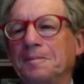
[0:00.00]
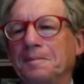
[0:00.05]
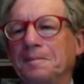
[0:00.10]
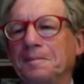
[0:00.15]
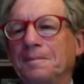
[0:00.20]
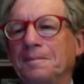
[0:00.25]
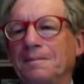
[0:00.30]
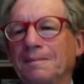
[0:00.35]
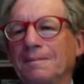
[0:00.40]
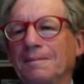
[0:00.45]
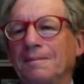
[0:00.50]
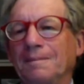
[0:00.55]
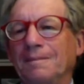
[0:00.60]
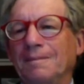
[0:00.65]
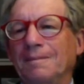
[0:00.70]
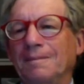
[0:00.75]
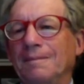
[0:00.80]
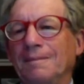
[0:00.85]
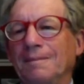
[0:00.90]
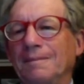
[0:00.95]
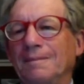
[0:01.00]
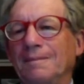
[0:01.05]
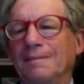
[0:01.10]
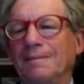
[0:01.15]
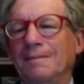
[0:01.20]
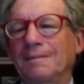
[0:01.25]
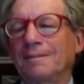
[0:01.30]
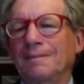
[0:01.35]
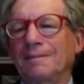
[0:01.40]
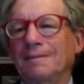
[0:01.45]

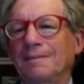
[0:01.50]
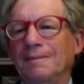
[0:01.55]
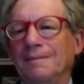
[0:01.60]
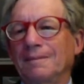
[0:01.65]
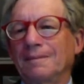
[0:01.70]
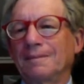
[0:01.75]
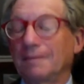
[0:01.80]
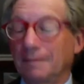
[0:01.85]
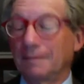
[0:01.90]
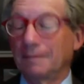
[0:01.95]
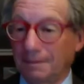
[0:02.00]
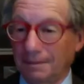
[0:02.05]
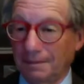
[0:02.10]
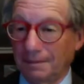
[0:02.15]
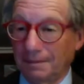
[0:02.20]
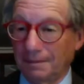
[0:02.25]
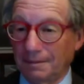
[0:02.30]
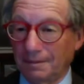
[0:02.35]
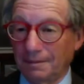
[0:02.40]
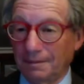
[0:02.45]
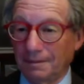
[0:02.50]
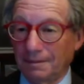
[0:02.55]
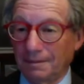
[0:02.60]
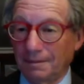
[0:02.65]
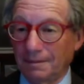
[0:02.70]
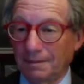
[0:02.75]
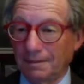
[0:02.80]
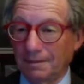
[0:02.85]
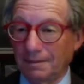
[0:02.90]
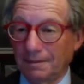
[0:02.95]

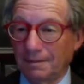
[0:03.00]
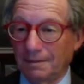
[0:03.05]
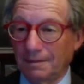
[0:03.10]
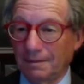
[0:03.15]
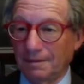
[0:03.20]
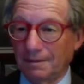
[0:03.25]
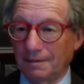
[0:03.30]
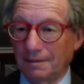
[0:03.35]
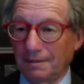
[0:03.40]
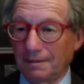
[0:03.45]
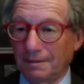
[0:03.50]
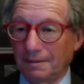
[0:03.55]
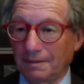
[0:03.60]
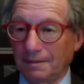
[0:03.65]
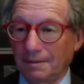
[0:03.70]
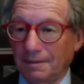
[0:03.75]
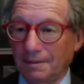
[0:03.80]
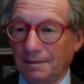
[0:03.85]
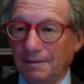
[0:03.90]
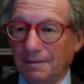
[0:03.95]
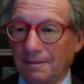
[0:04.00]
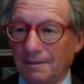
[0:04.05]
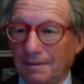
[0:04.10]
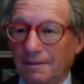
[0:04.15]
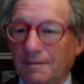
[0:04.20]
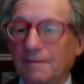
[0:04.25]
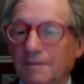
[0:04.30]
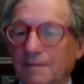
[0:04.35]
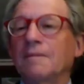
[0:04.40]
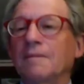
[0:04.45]

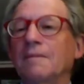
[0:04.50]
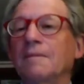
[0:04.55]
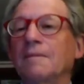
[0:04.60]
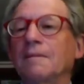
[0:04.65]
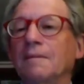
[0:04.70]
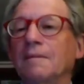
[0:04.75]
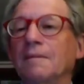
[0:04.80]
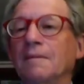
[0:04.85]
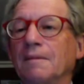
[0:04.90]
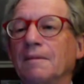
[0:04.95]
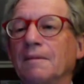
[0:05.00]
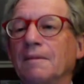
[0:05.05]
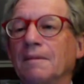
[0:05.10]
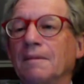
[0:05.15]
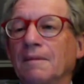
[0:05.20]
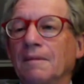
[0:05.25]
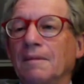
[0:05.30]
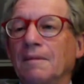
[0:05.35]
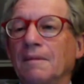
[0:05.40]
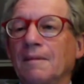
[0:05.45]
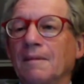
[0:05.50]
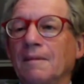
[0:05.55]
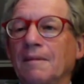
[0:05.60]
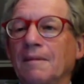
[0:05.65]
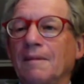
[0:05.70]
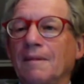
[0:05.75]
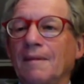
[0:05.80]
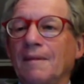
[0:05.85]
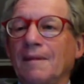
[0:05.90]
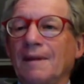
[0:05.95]

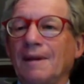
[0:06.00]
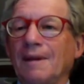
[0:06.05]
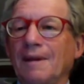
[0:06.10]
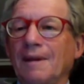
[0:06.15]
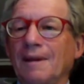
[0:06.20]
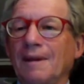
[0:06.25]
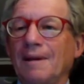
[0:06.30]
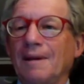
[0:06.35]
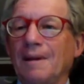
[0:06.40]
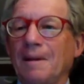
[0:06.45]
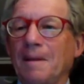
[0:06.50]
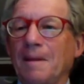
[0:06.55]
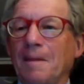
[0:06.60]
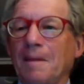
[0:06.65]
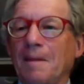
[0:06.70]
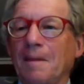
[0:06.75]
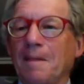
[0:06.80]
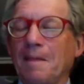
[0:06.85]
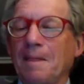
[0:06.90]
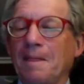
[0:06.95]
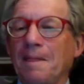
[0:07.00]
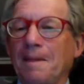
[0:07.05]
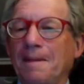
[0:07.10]
This person isn't speaking.